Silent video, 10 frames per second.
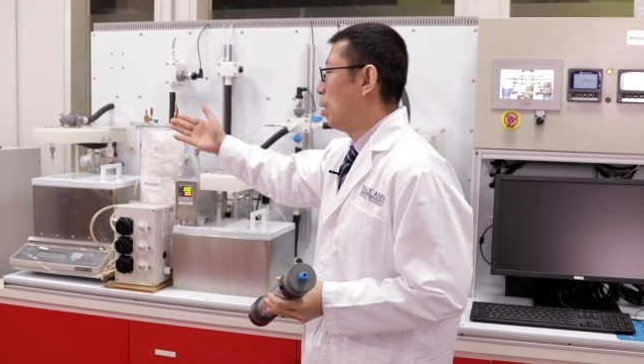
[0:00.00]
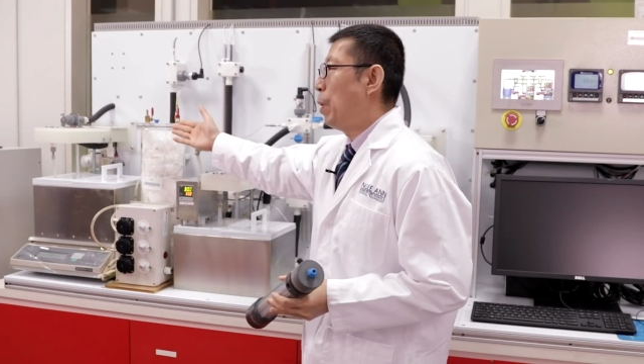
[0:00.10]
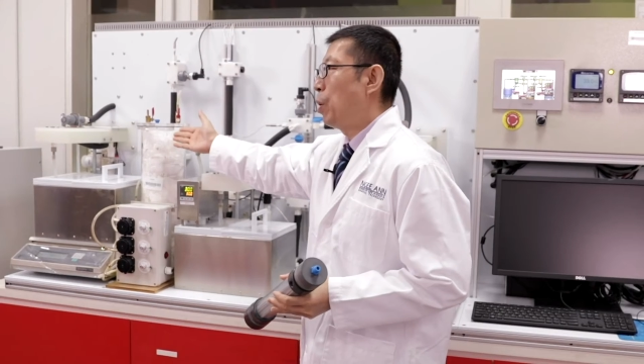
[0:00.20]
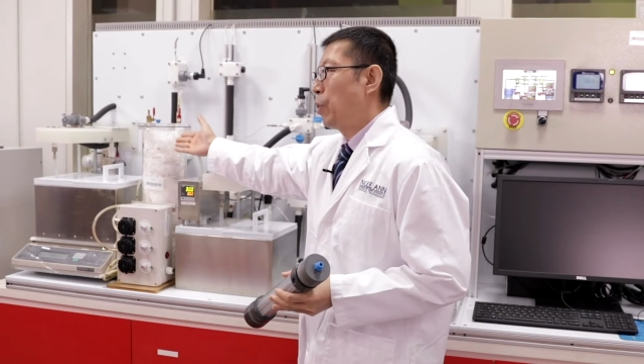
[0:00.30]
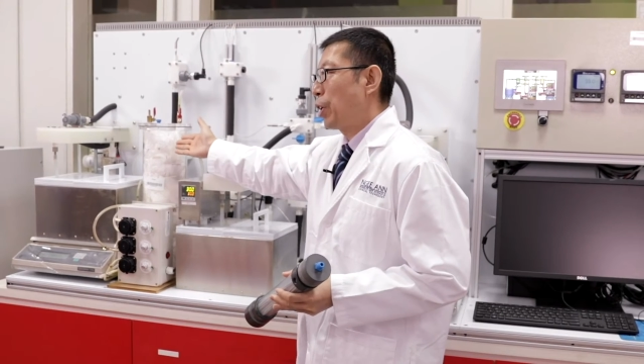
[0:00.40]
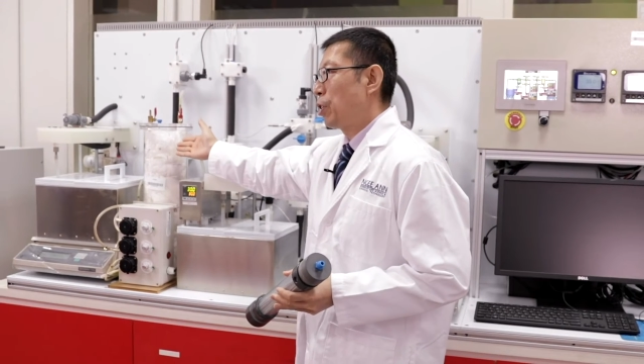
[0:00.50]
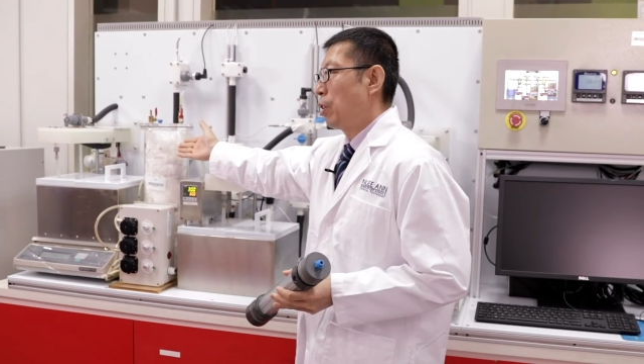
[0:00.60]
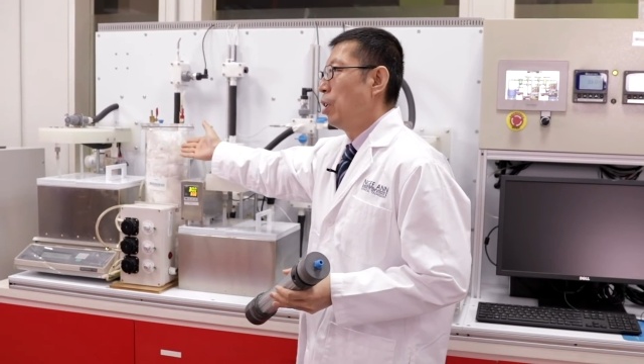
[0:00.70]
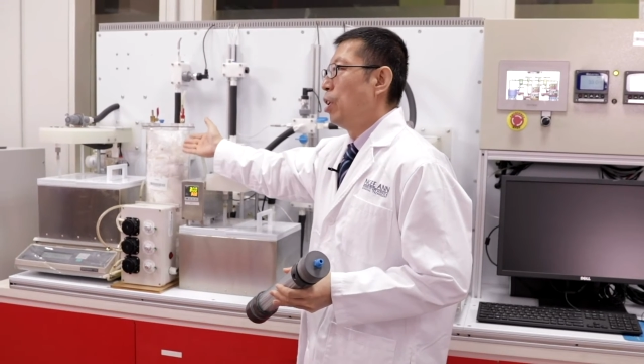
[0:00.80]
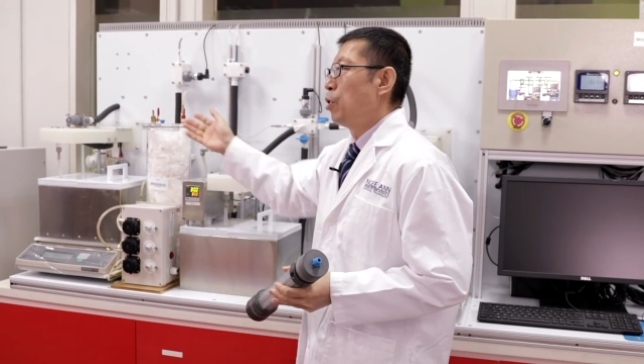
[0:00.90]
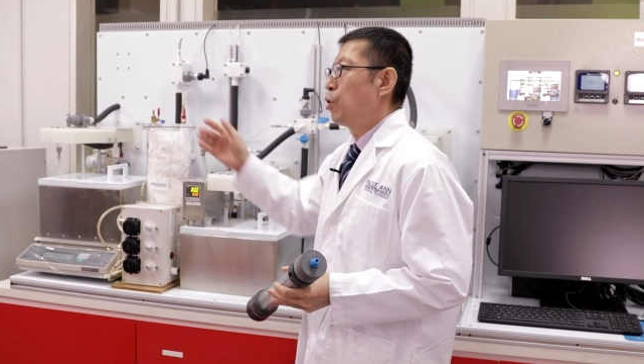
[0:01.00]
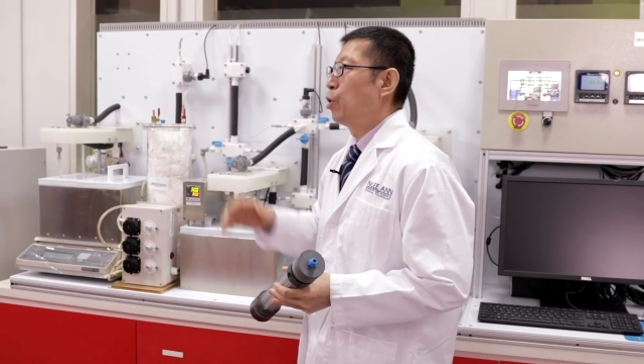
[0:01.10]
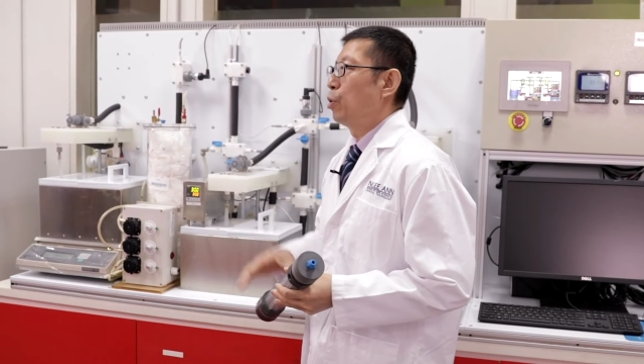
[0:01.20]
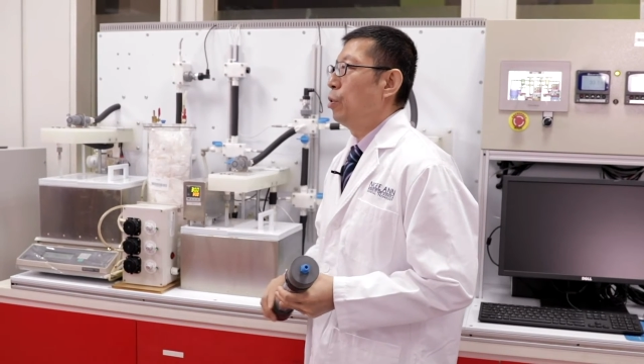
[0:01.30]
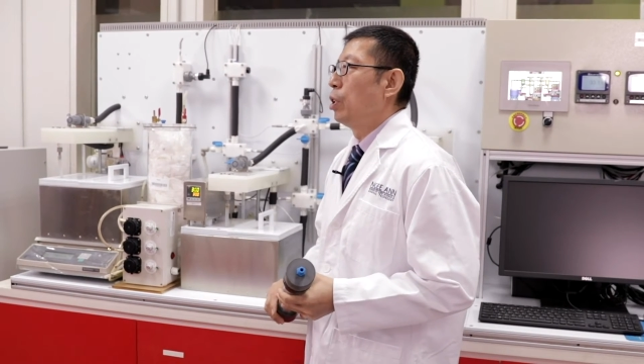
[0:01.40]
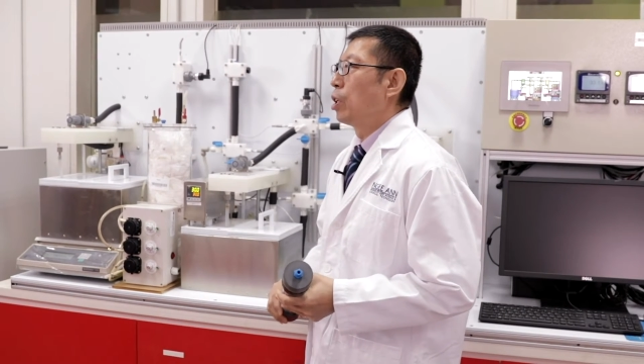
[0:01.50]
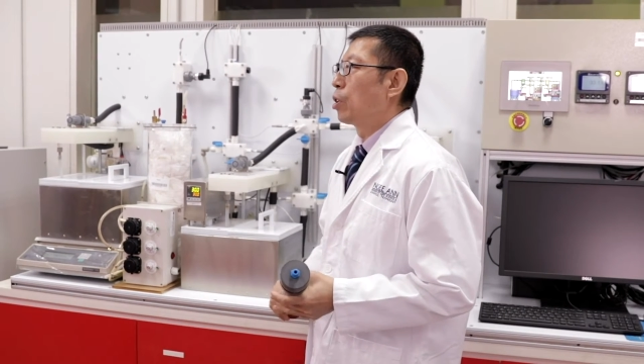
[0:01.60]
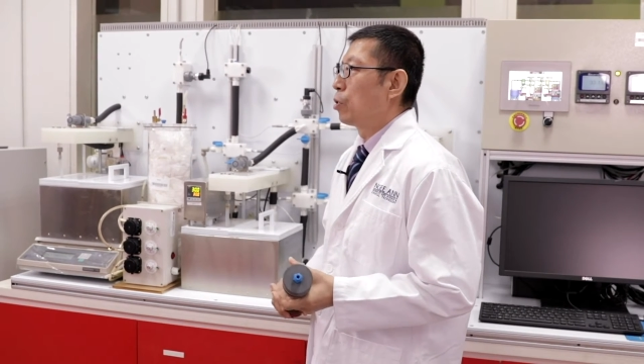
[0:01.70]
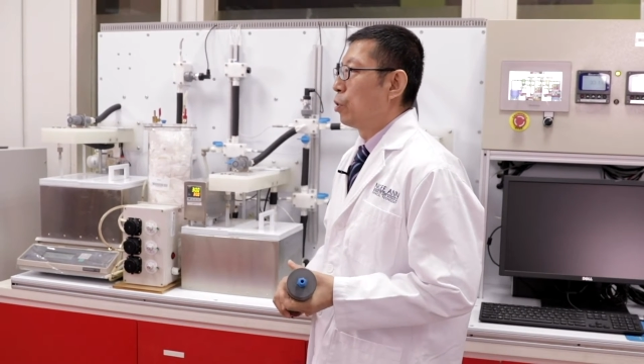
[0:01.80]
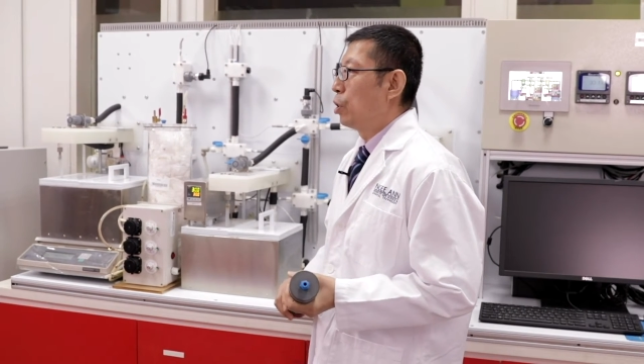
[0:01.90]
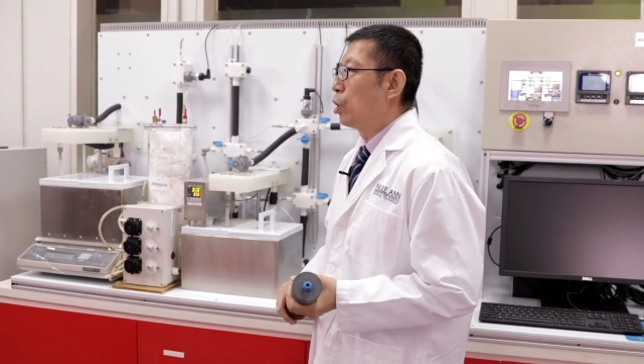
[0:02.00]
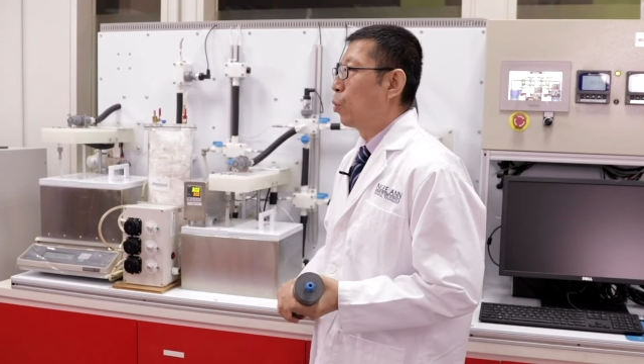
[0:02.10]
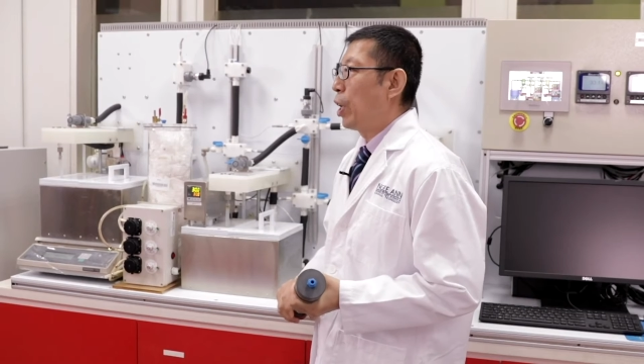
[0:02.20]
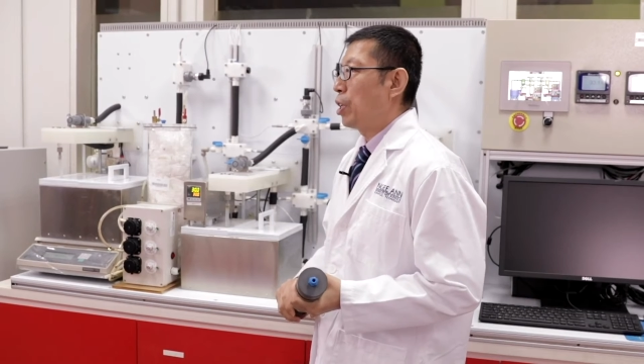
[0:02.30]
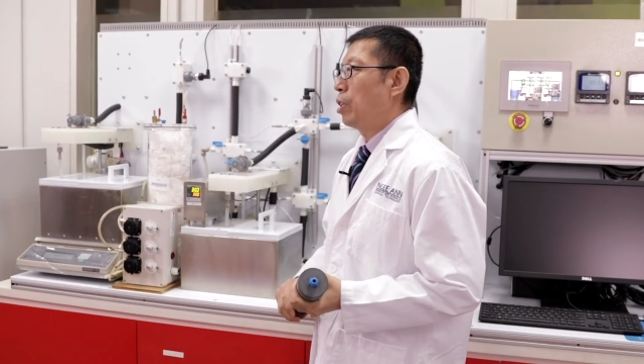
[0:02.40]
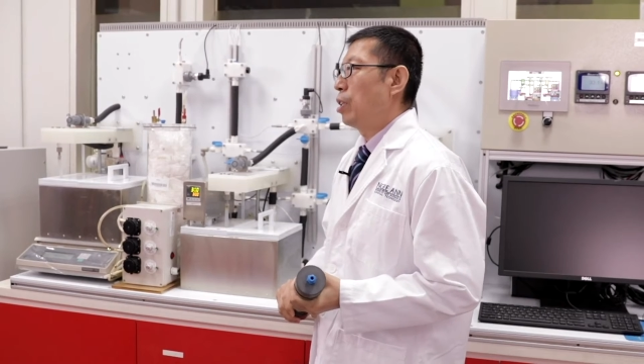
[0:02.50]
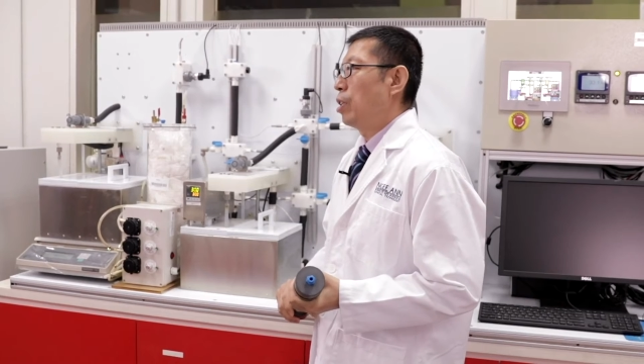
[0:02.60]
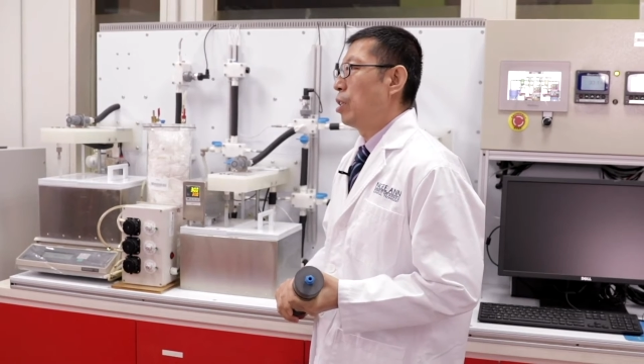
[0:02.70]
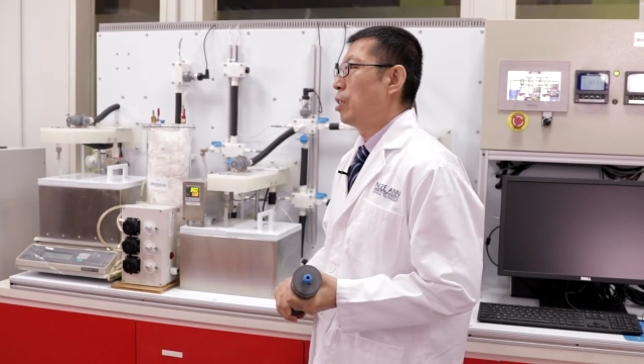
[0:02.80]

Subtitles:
bioreactor to degrade the